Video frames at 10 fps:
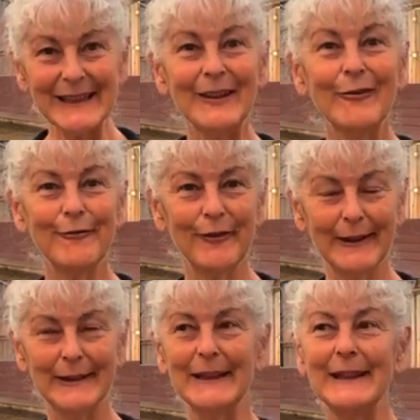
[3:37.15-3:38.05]
it and
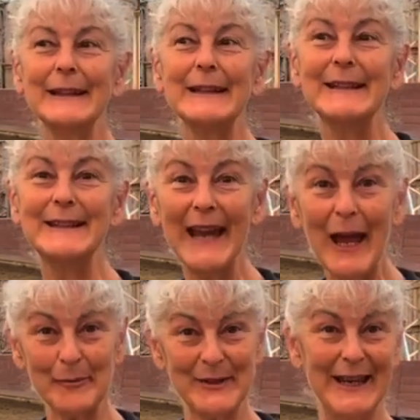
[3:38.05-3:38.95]
finding it, and
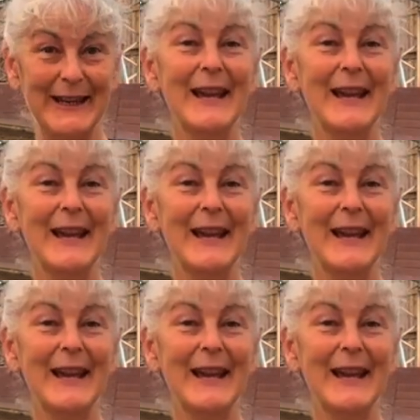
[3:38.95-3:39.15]
adapting